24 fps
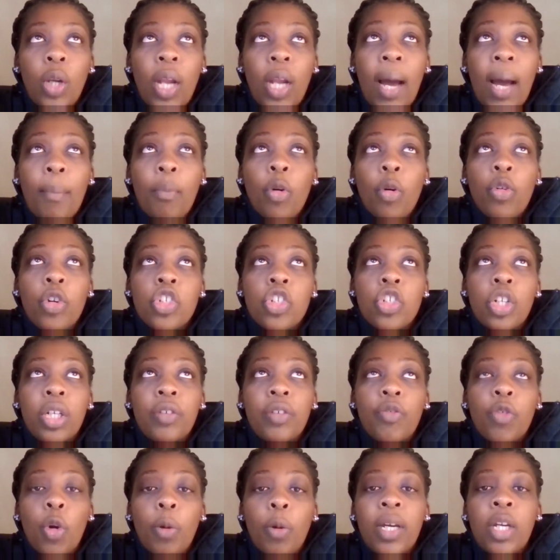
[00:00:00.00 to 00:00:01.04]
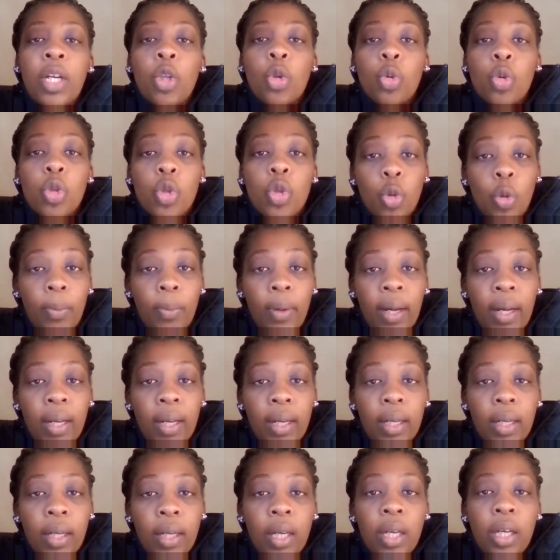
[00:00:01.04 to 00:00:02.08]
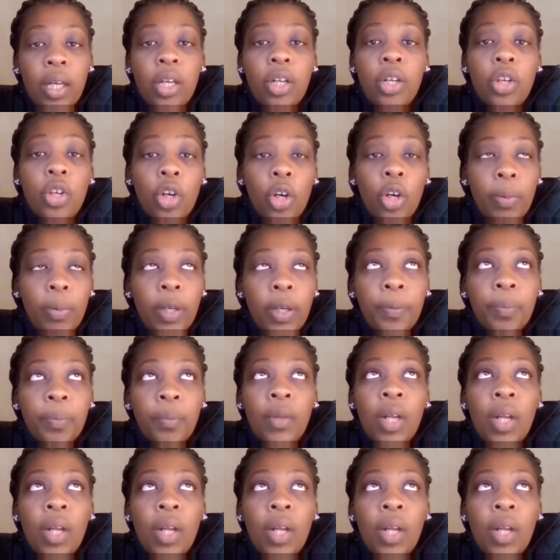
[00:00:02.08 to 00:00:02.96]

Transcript: I'm originally from Intuzuma in Durban,